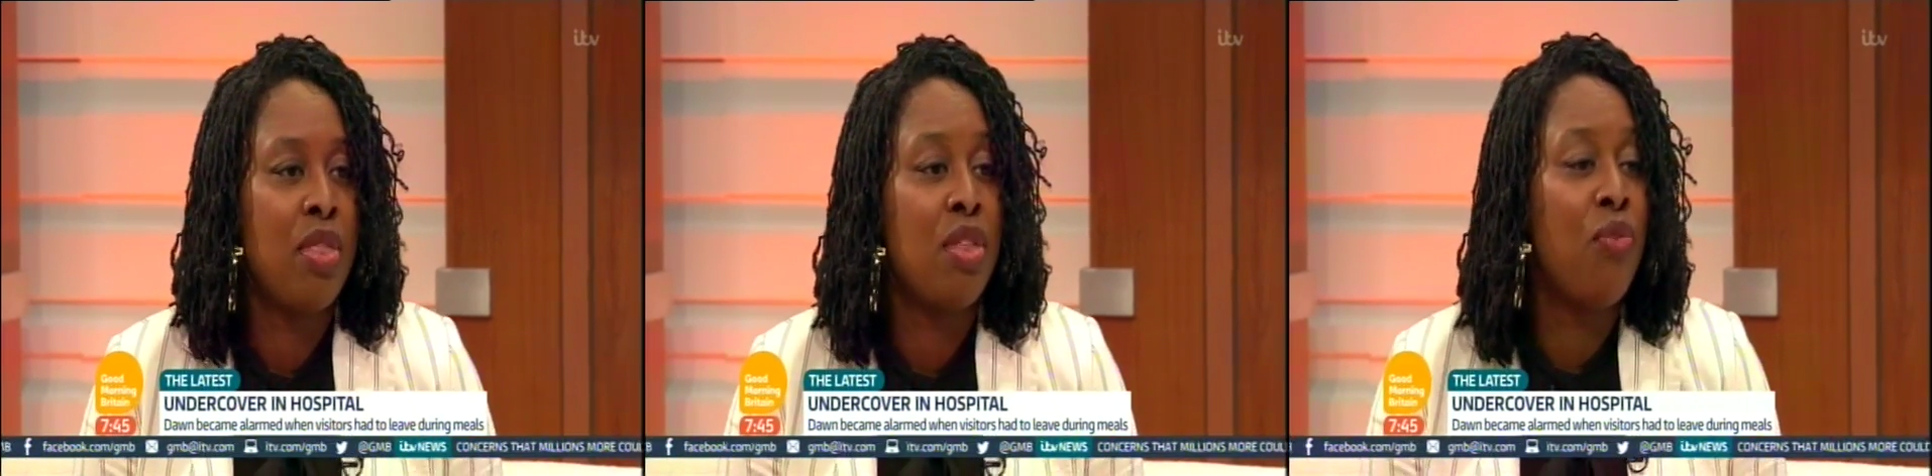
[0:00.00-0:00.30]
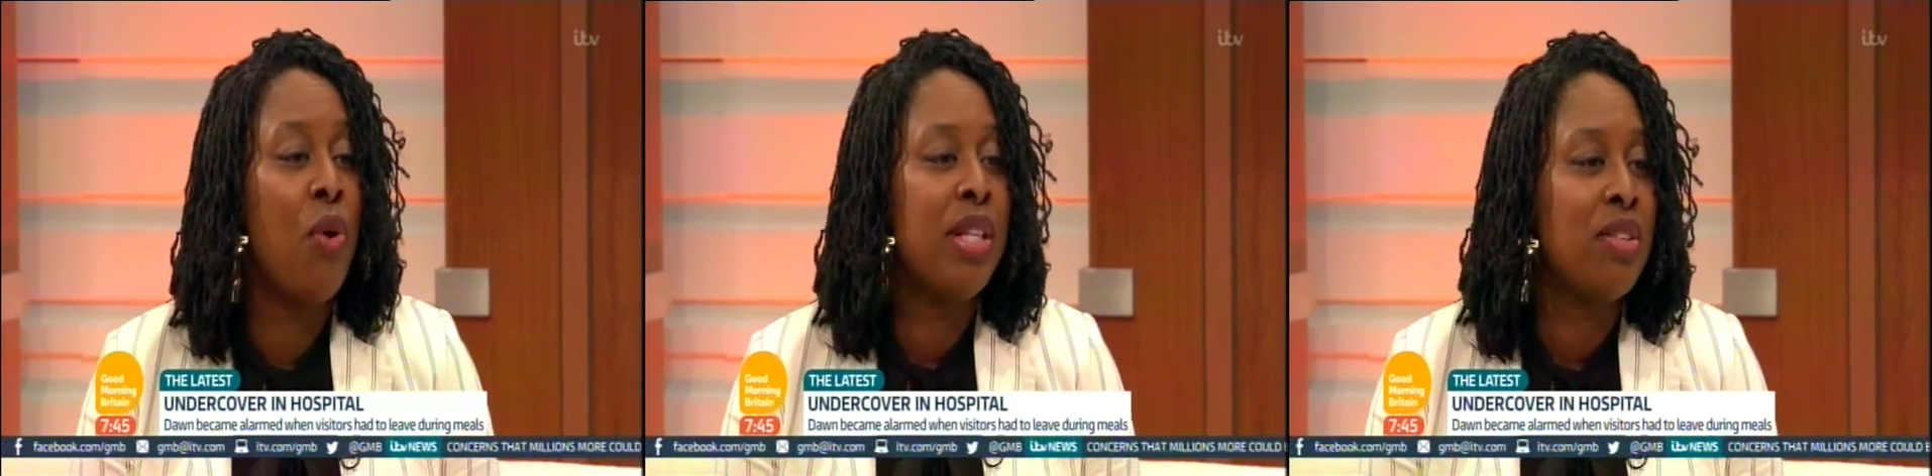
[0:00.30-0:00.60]
the
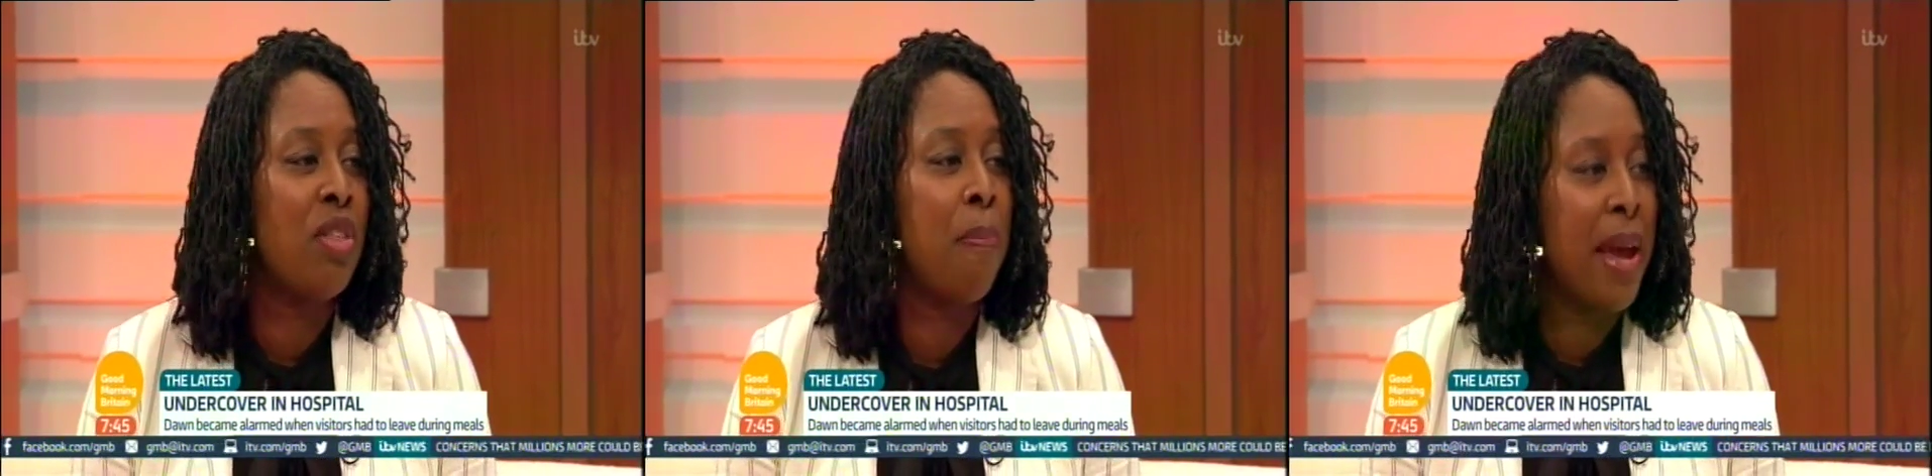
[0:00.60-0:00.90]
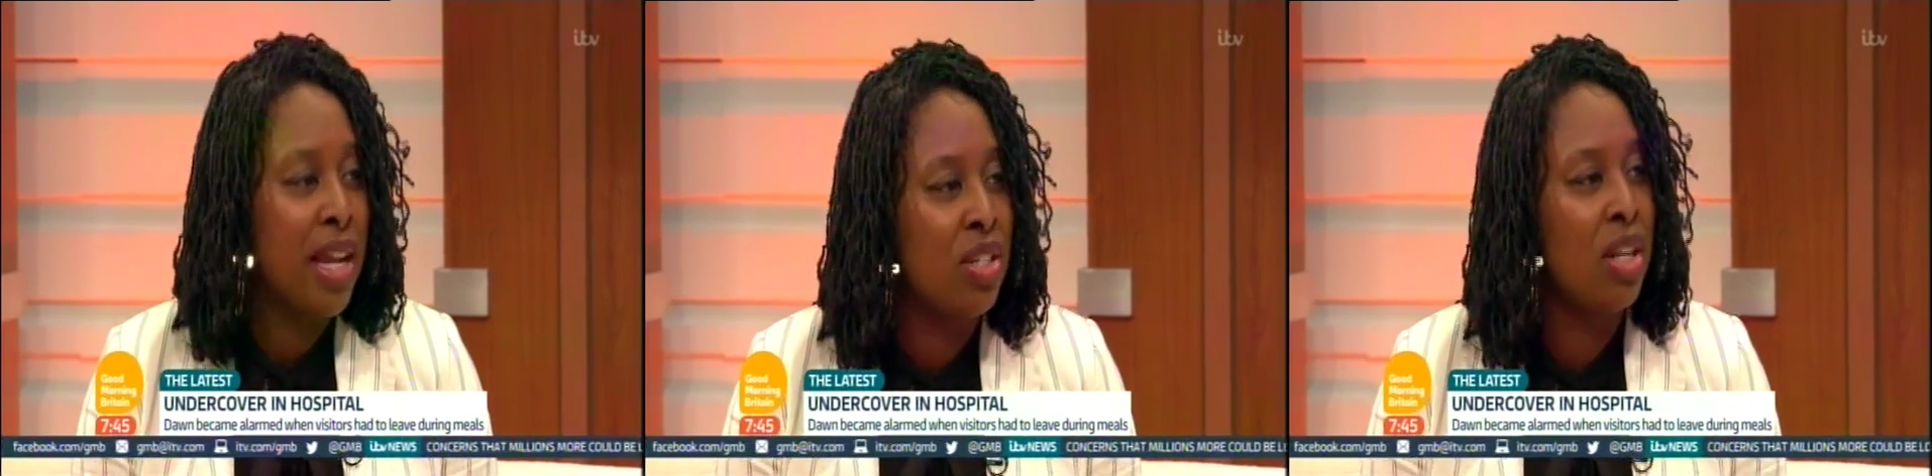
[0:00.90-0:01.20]
voice of the
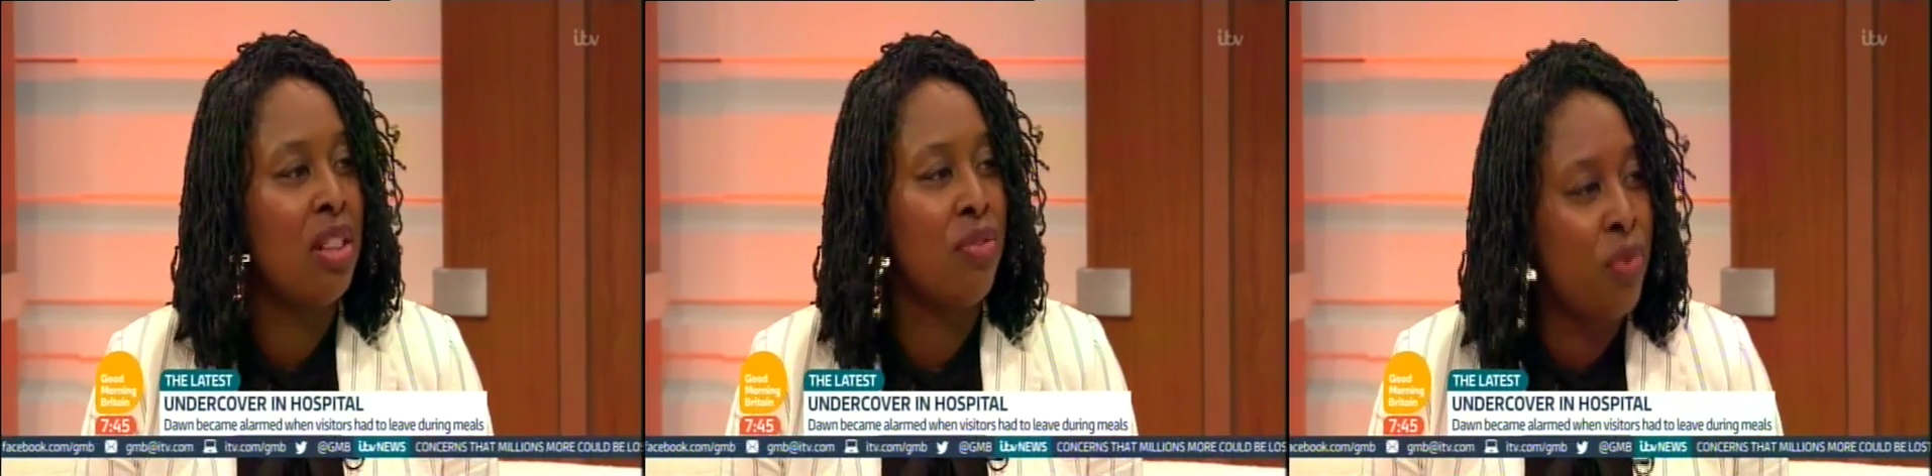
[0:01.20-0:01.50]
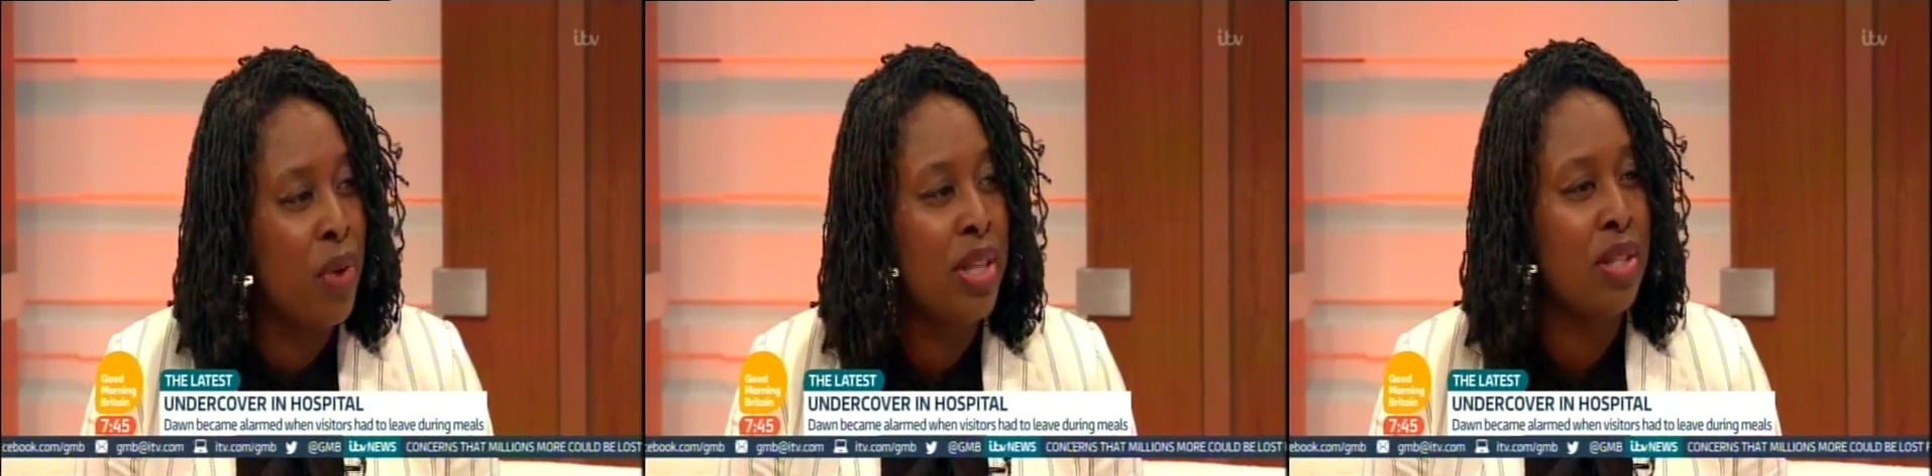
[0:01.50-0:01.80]
patient and the
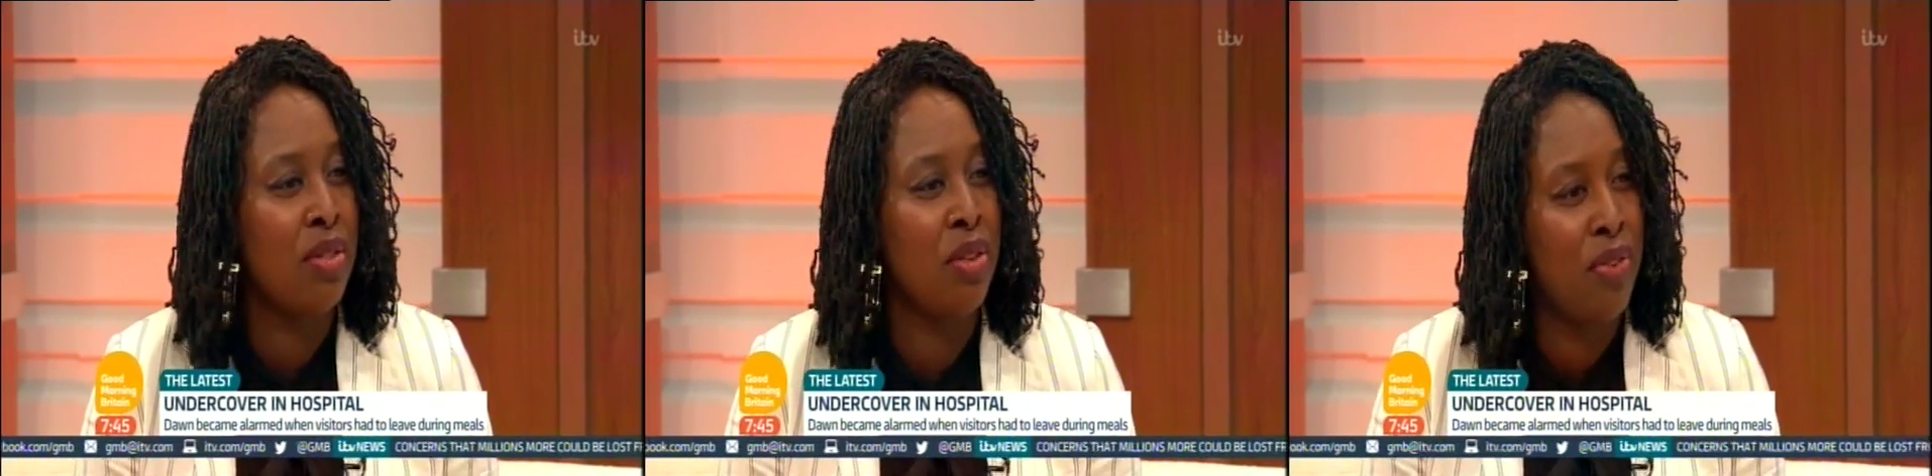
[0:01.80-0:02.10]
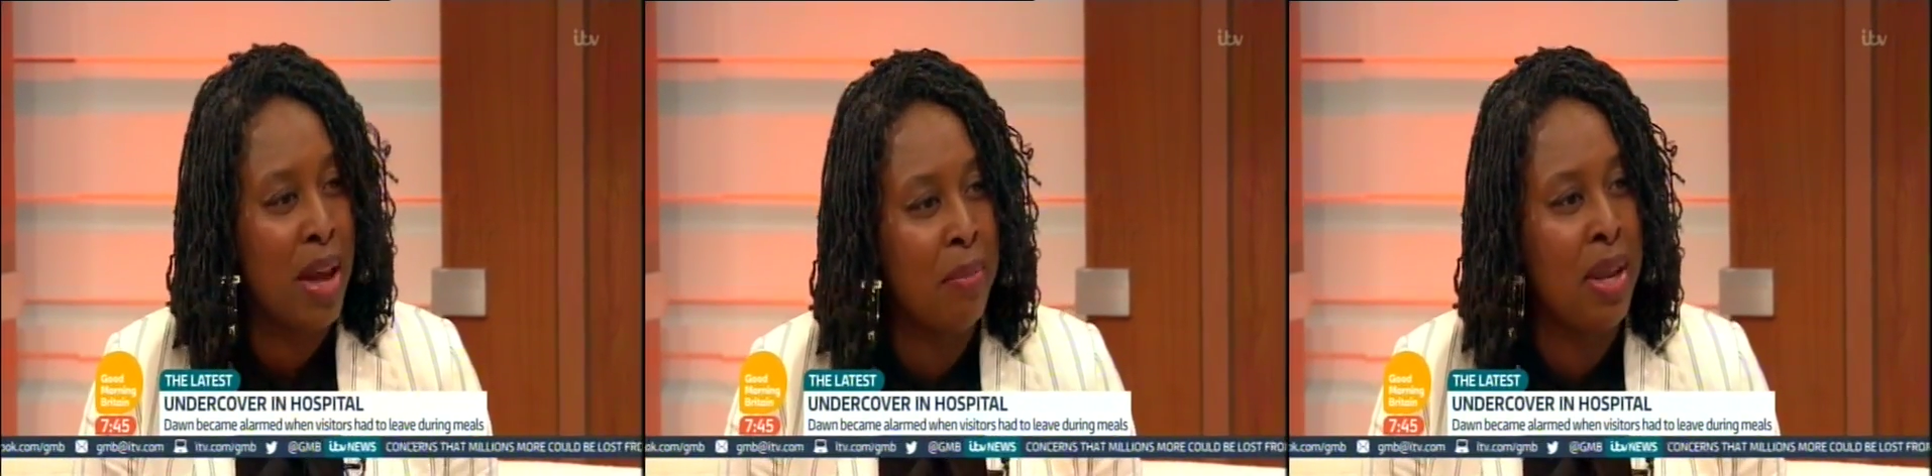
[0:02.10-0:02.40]
voice of the
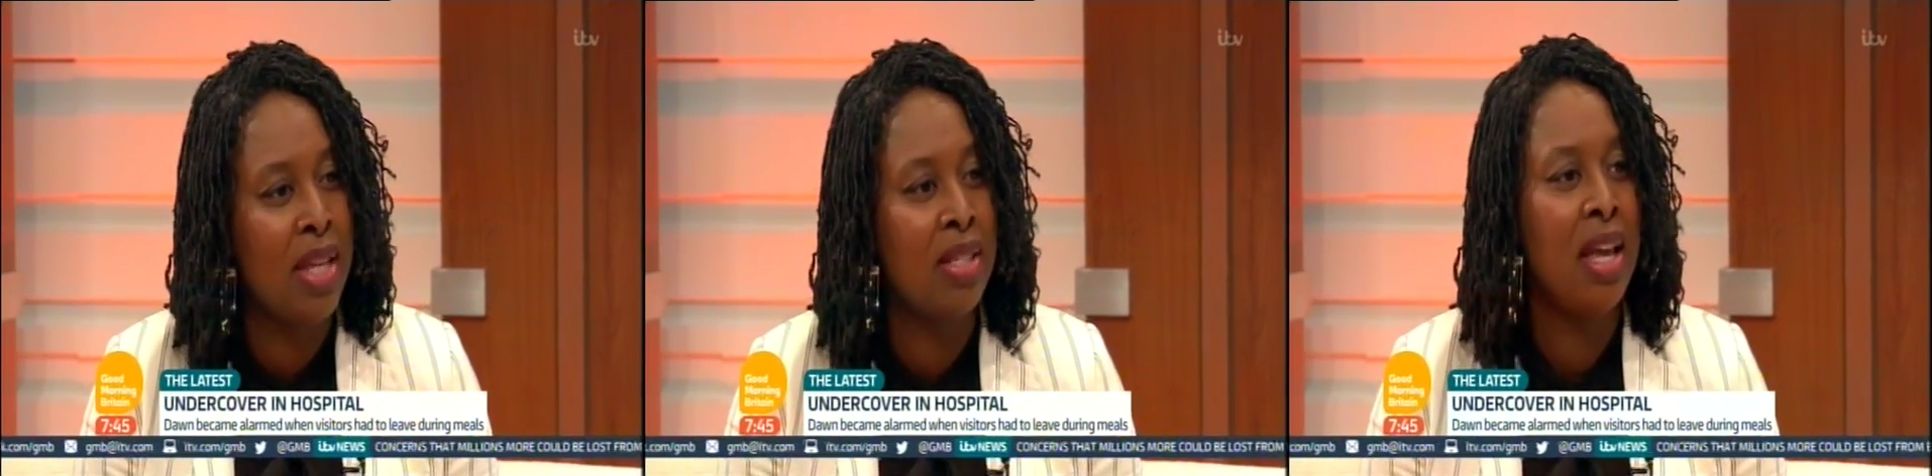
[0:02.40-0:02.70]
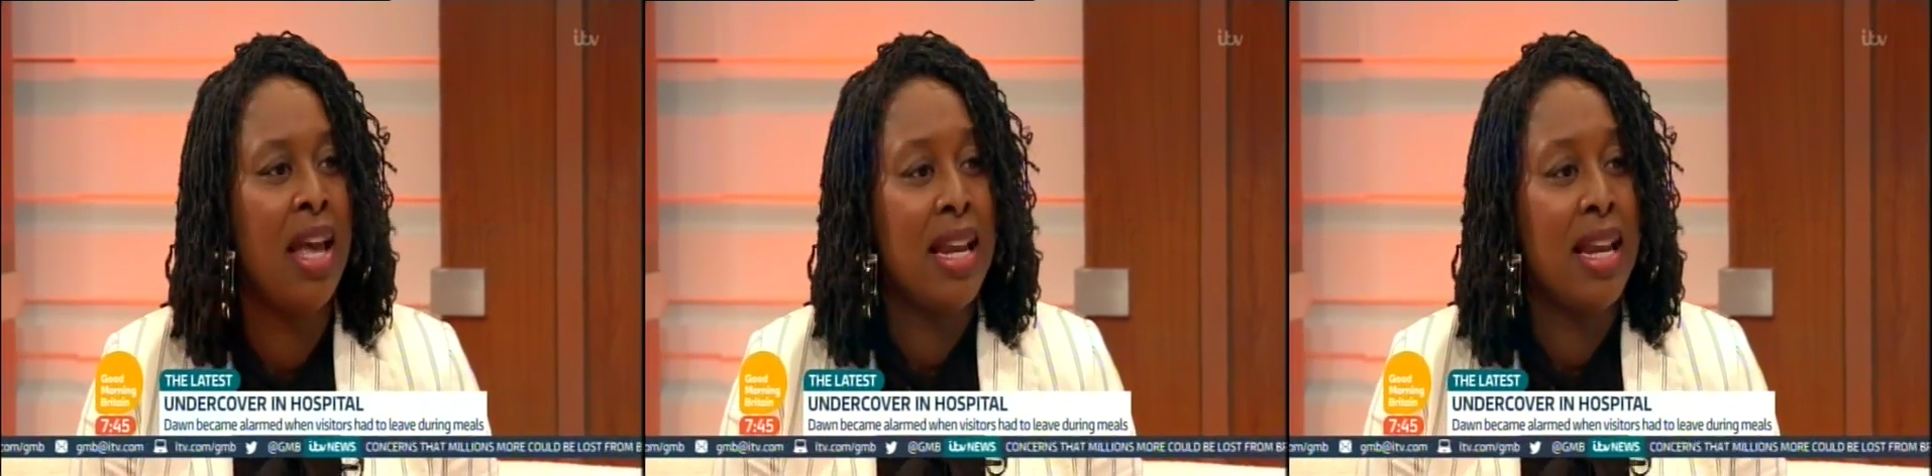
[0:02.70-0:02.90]
families